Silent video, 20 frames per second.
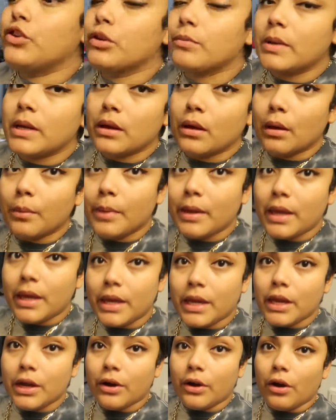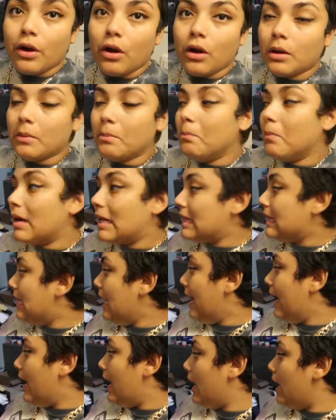should be coming here on
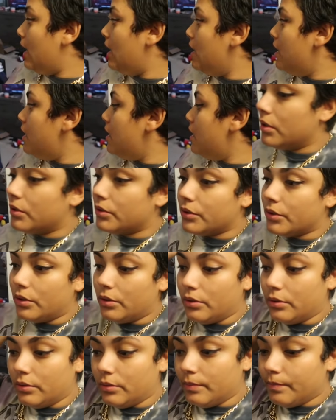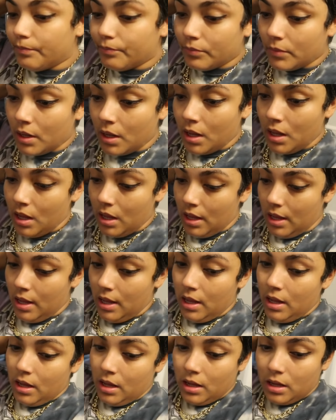Monday, so
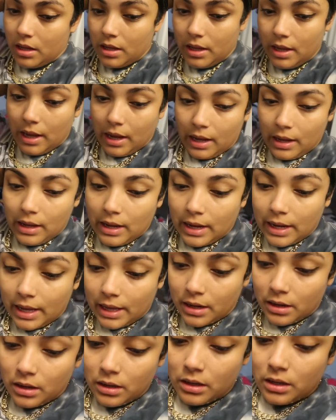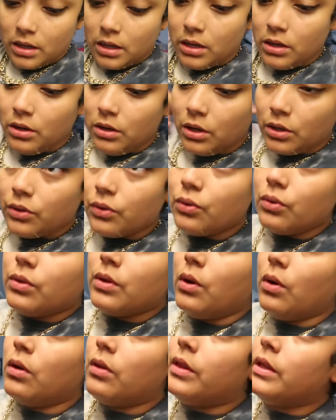yeah, I gotta look through
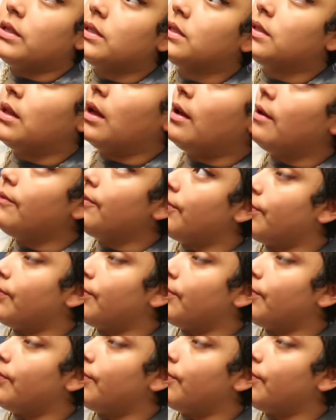all this stuff,